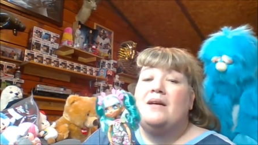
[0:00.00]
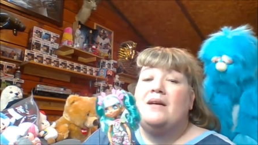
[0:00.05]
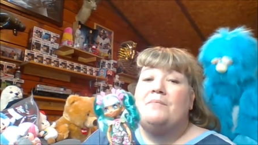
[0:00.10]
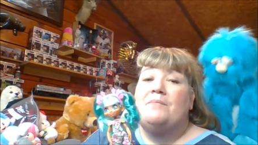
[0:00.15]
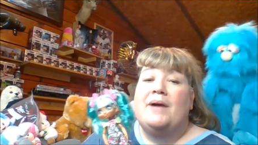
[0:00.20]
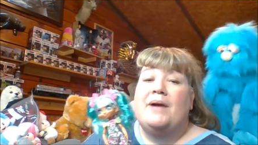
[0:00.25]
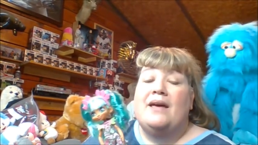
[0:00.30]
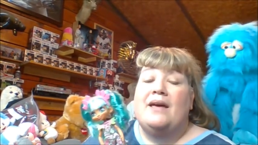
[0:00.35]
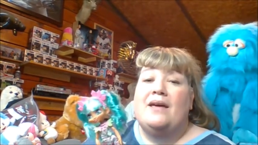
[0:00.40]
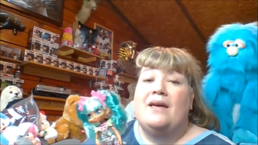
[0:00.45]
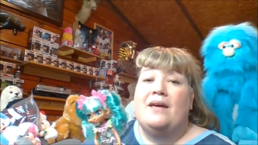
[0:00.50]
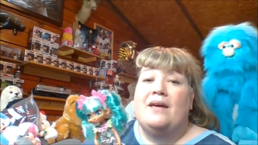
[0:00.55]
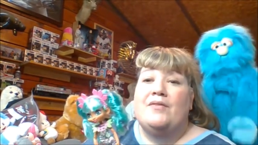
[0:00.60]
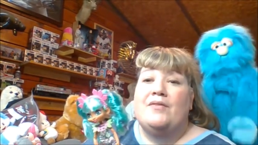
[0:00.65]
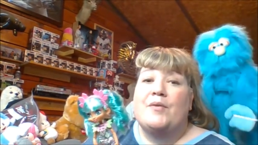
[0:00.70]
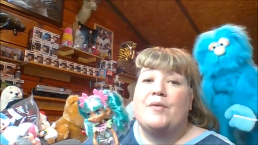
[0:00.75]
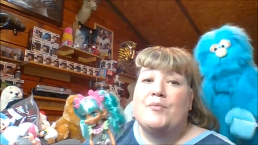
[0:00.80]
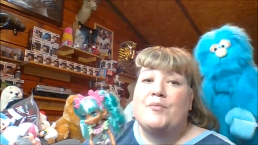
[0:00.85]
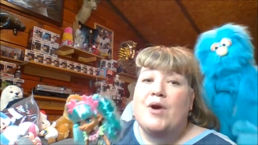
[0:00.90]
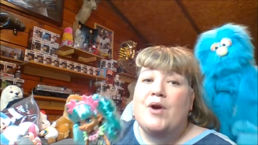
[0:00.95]
my
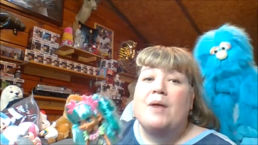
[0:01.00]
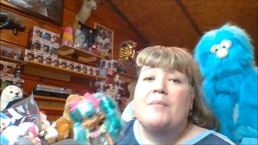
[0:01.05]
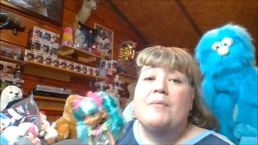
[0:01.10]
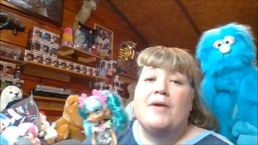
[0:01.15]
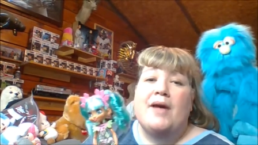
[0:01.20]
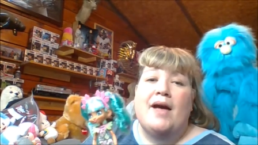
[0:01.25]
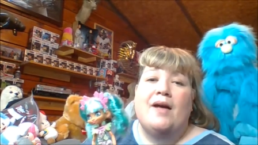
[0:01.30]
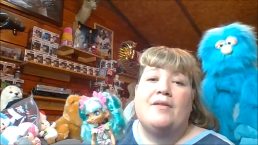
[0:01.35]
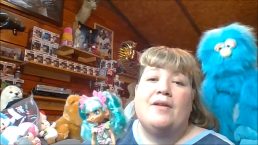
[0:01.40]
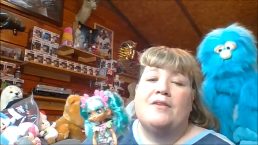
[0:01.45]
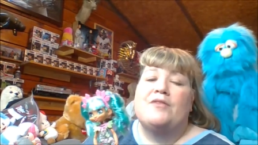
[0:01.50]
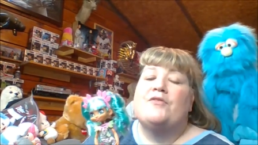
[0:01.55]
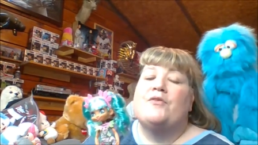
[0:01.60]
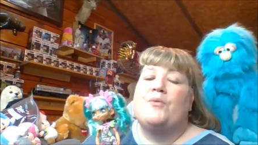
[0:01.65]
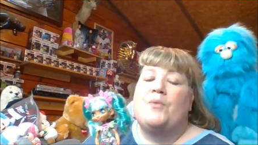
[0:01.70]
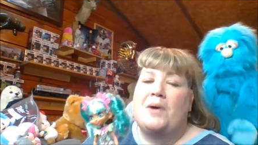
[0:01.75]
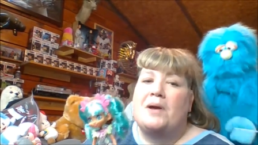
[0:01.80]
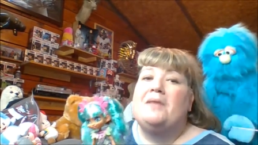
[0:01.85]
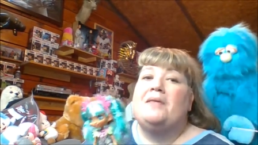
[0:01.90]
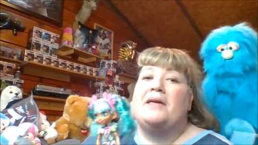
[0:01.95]
subscriber count has
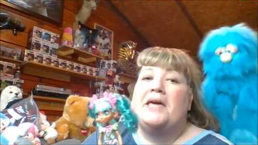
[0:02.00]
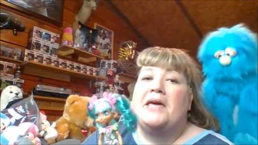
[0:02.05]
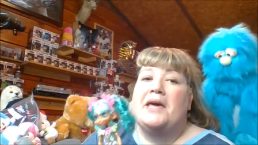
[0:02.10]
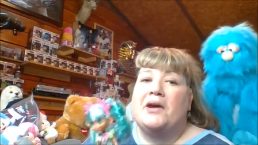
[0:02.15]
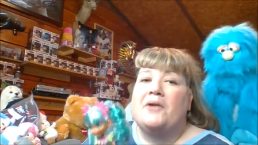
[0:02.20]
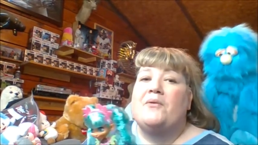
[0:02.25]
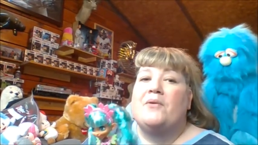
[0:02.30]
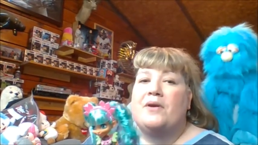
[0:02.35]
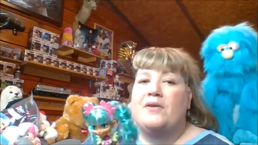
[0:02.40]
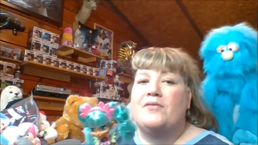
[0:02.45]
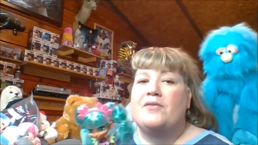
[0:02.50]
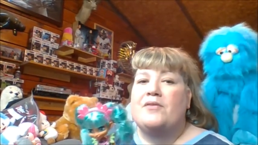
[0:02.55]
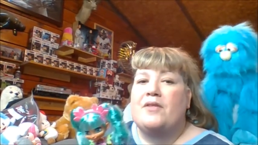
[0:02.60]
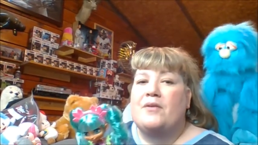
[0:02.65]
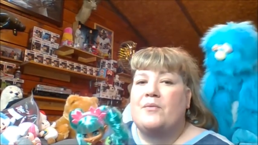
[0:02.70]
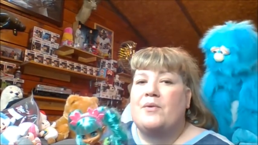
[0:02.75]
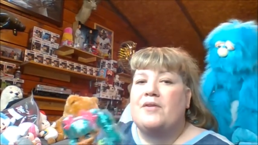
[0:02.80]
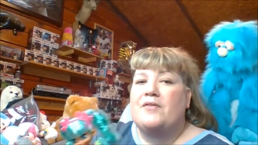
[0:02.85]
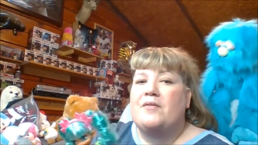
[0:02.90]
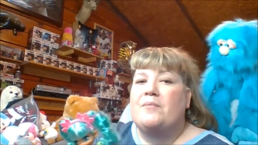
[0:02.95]
greatly increased in
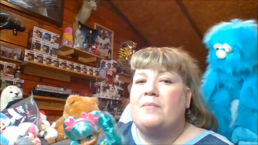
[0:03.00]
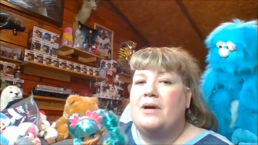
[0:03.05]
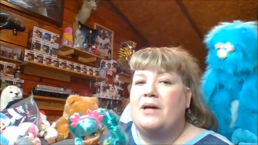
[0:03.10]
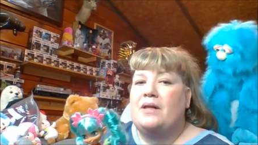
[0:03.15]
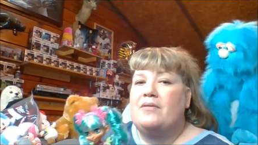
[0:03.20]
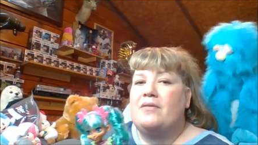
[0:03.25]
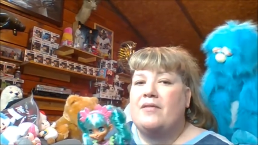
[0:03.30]
recent months.